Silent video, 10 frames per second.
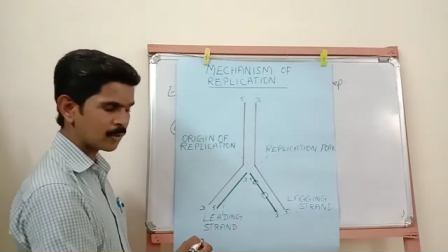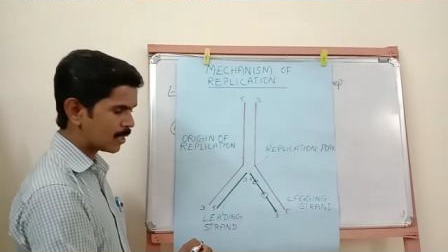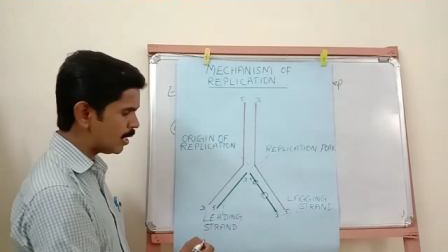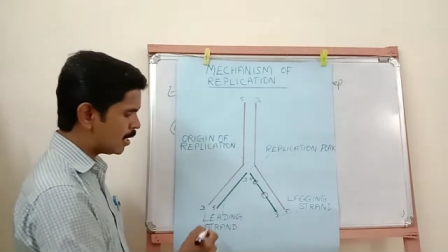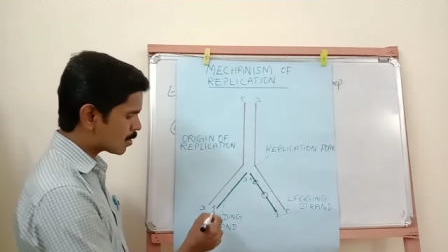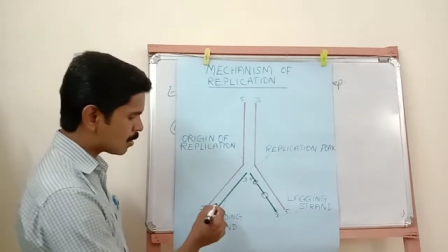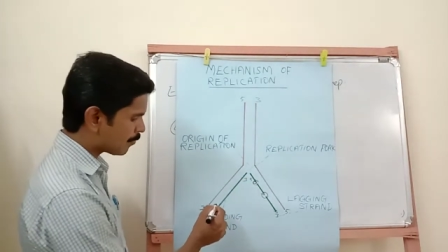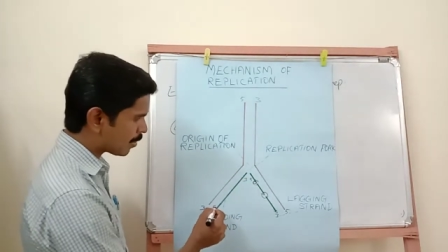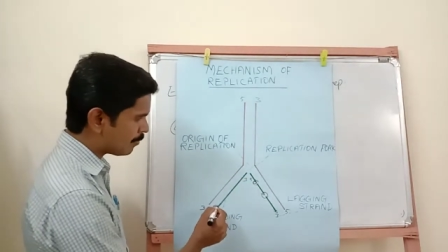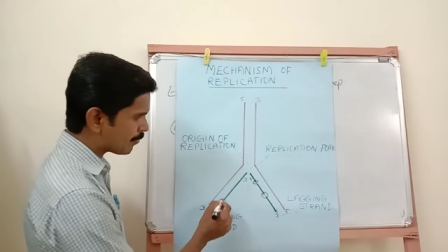Okay, so
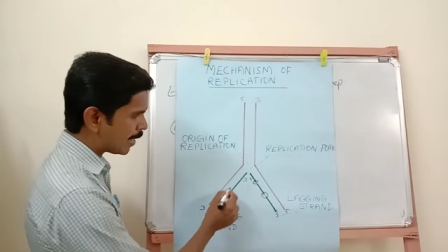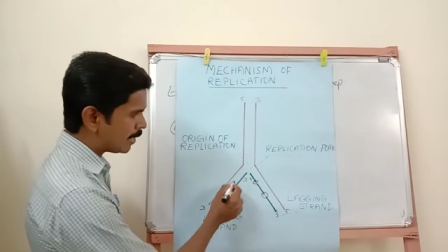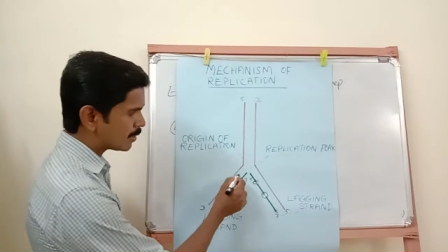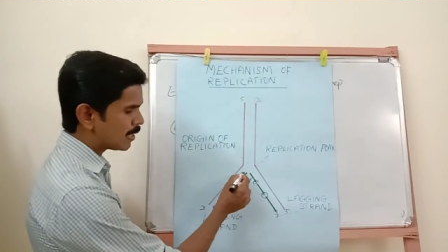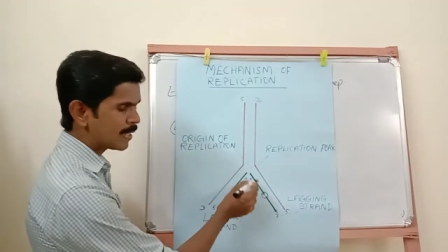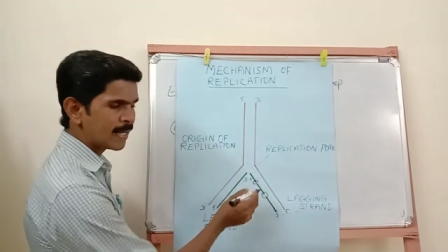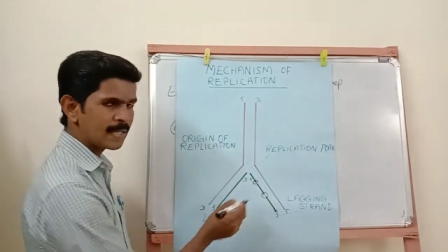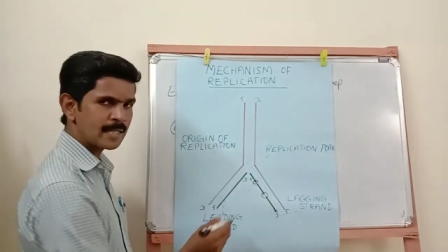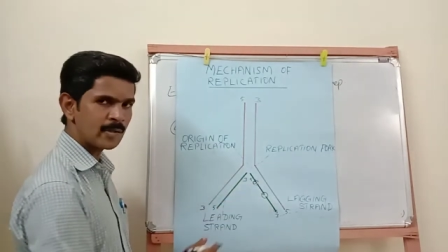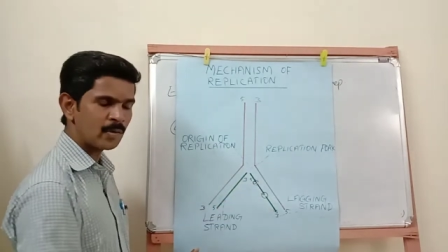from 5-3
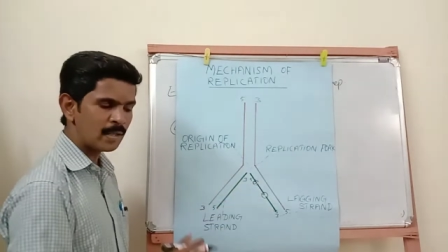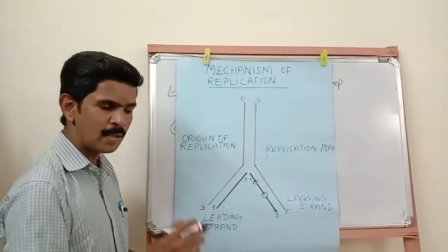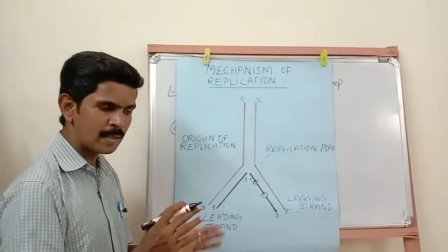direction only